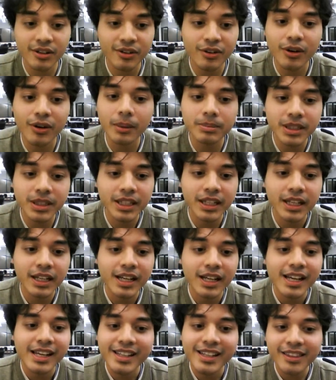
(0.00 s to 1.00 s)
are corrupt,
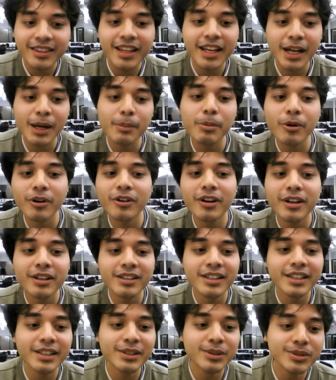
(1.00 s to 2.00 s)
yet they
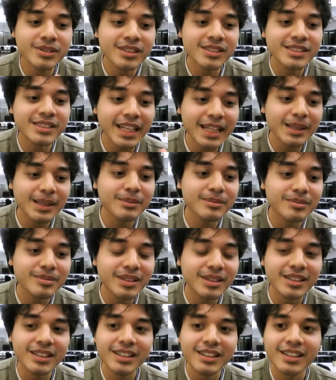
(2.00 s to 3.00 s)
hypocritically use the same
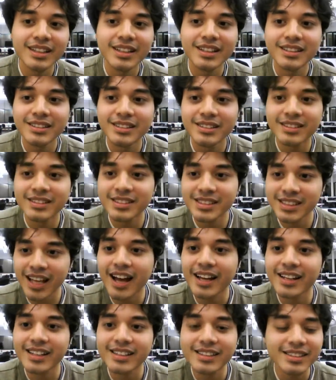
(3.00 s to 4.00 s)

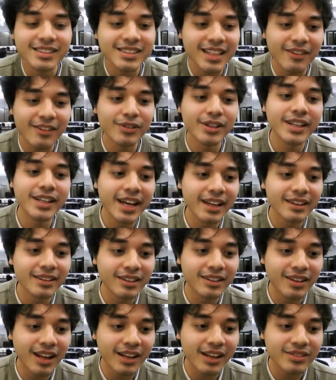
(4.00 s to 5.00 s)
science every day in
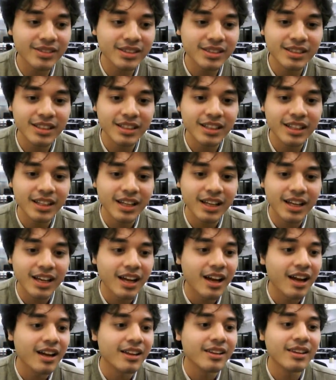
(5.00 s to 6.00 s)
their lives,
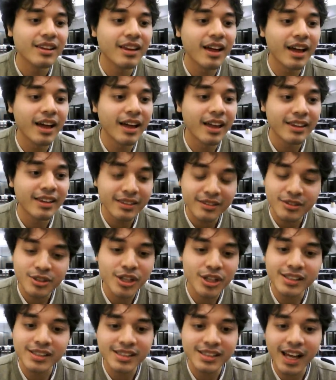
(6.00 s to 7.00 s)
and
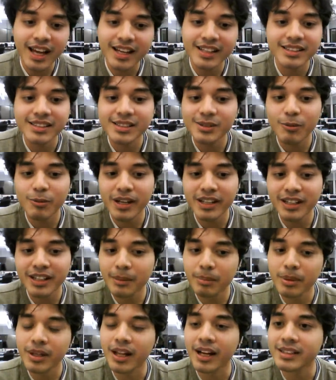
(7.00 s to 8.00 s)
trust science when it
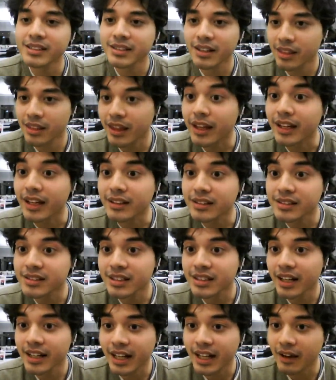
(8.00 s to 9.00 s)
applies to things
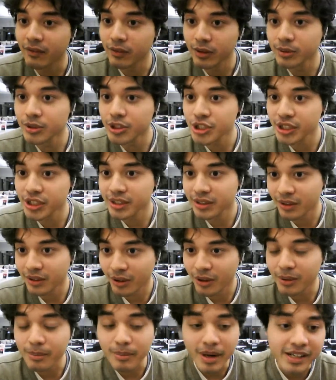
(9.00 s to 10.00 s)
like evolution
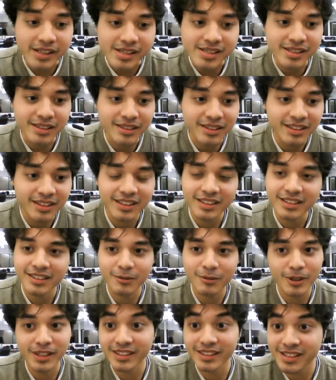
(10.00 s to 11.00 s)
or medicine,
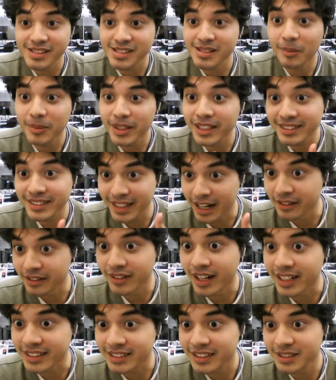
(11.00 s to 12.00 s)
when it's something
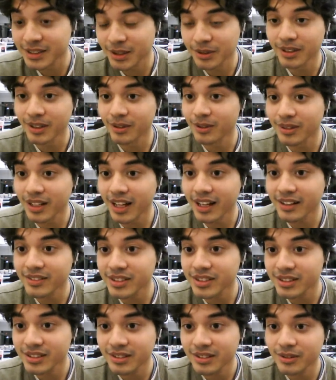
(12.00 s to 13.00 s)
direct to their own
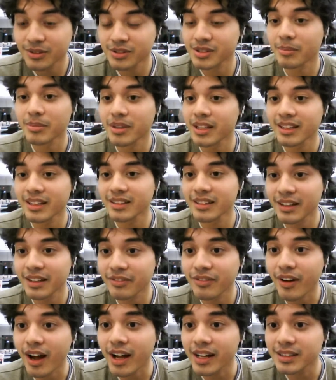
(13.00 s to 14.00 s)
lives, or something they
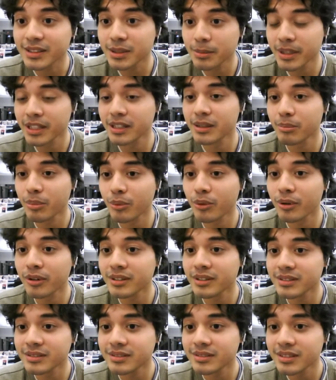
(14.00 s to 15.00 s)
find to be an
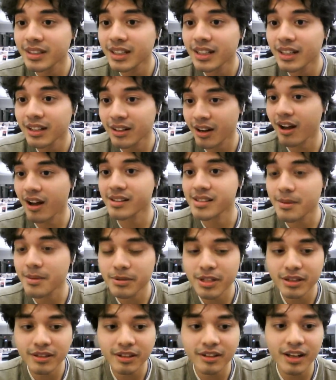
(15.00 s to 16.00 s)
important
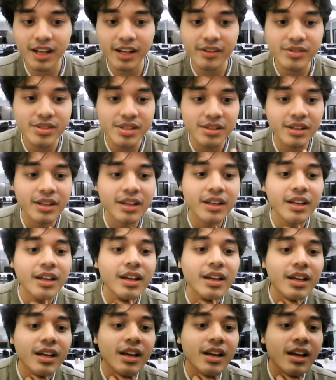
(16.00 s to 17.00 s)
concept in their lives.
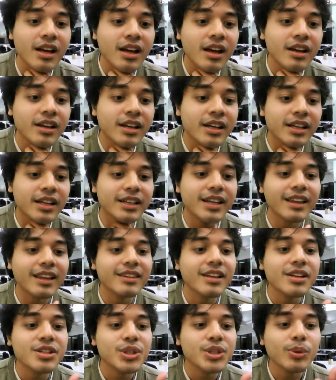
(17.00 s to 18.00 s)

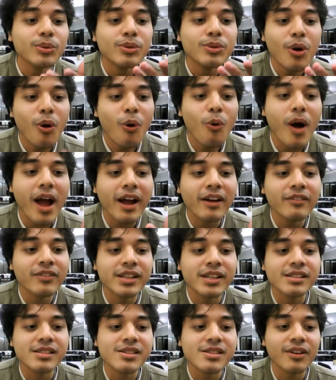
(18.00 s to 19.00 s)
Yet they show no
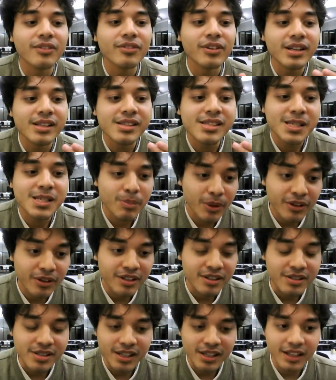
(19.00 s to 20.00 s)
evidence of a
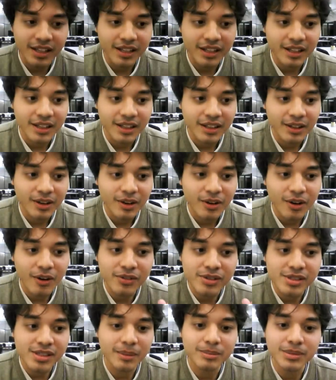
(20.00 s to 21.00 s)
conspiracy
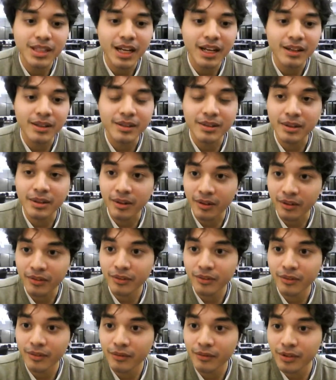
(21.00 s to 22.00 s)

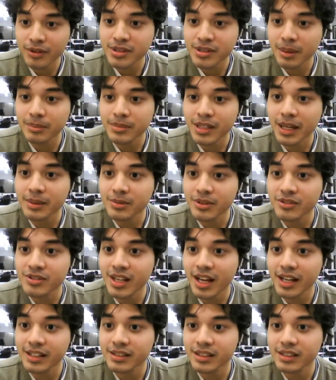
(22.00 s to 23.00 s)
of for some types of
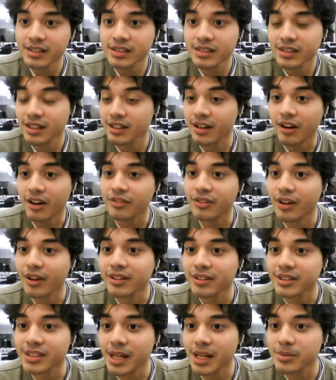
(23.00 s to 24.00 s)
scientists and not for
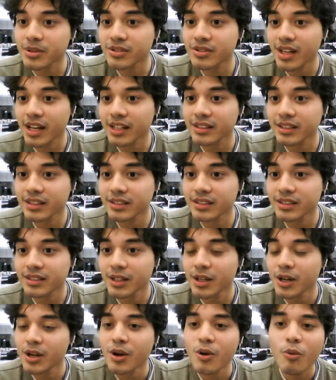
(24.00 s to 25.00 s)
other types of scientists.
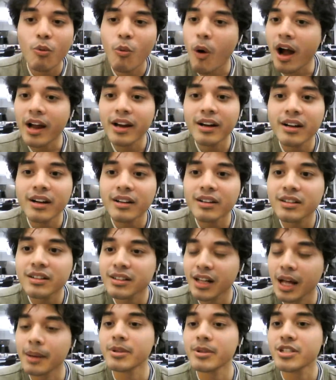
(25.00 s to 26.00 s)
Why are
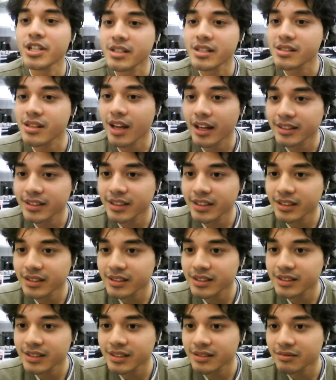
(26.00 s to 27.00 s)
climate change
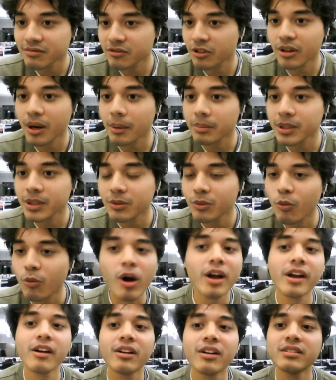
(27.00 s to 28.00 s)
scientists corrupt?
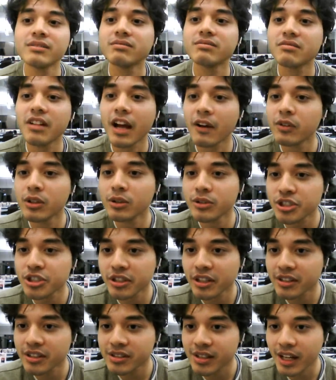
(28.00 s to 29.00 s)
Why aren't
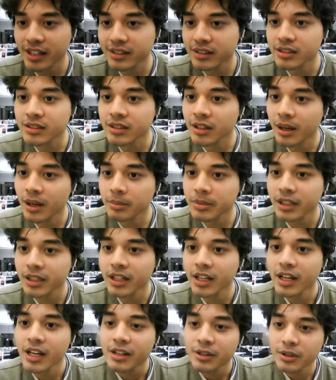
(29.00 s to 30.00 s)
evolutionary scientists corrupt?
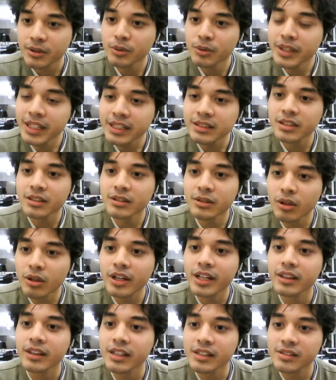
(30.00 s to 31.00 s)
You need to
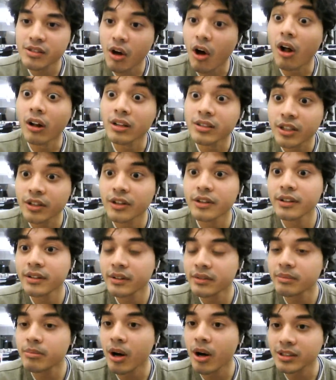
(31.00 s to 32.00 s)
look at these
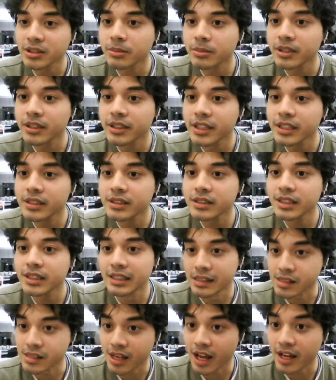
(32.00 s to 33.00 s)
alternative possibilities
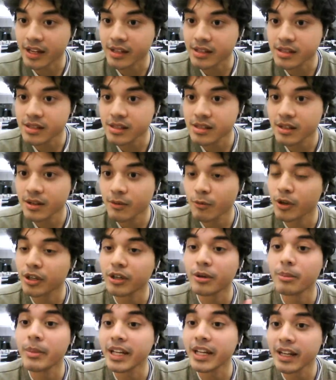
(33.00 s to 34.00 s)
in the science when
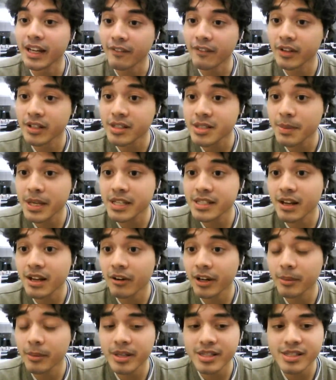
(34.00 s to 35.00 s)
you're making evidence-based
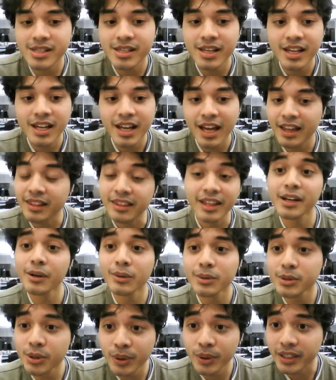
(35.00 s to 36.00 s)
arguments, and they
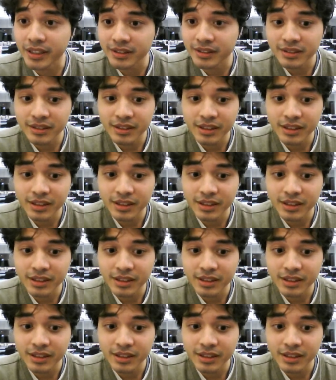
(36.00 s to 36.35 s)
don't do it.